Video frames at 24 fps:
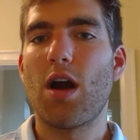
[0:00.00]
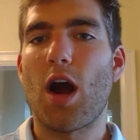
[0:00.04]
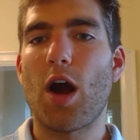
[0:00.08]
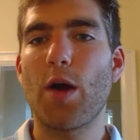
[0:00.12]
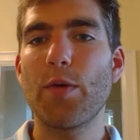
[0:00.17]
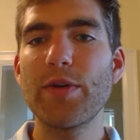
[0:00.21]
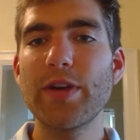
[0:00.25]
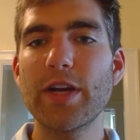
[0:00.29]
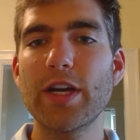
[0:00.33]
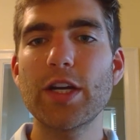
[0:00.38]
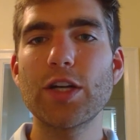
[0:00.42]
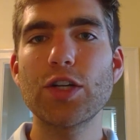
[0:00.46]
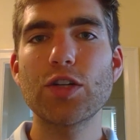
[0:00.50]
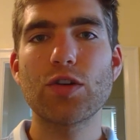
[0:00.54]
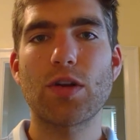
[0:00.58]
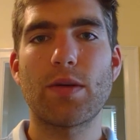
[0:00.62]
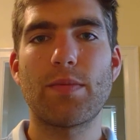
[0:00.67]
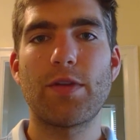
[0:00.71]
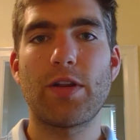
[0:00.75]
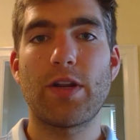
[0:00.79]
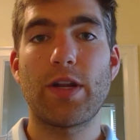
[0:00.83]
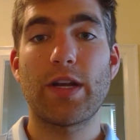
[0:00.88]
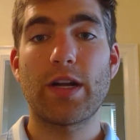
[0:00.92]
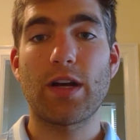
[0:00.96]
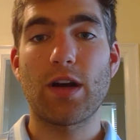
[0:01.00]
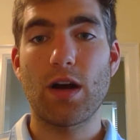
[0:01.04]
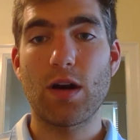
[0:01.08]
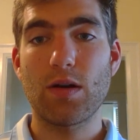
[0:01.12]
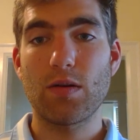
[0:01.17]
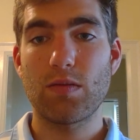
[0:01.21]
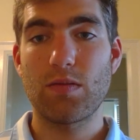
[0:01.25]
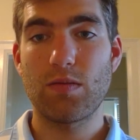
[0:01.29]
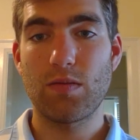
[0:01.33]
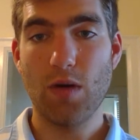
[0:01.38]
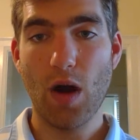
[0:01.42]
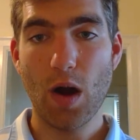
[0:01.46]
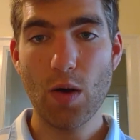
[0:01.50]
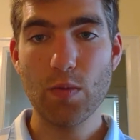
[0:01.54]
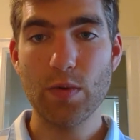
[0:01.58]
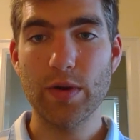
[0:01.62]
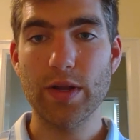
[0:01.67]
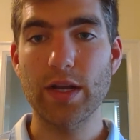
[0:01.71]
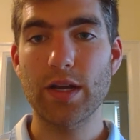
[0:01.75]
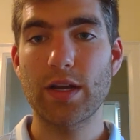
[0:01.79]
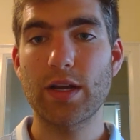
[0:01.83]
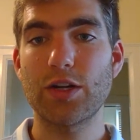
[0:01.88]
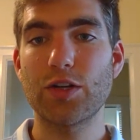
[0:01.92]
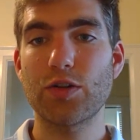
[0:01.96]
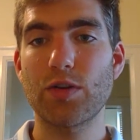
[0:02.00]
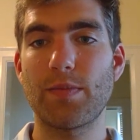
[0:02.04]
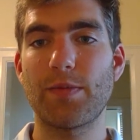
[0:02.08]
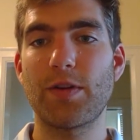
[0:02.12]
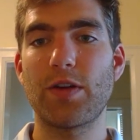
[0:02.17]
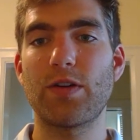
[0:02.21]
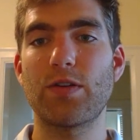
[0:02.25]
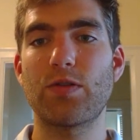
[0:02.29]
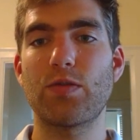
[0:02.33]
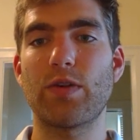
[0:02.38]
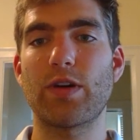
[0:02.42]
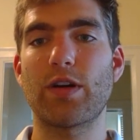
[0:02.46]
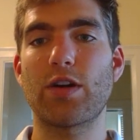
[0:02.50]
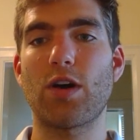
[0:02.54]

Are we contributing to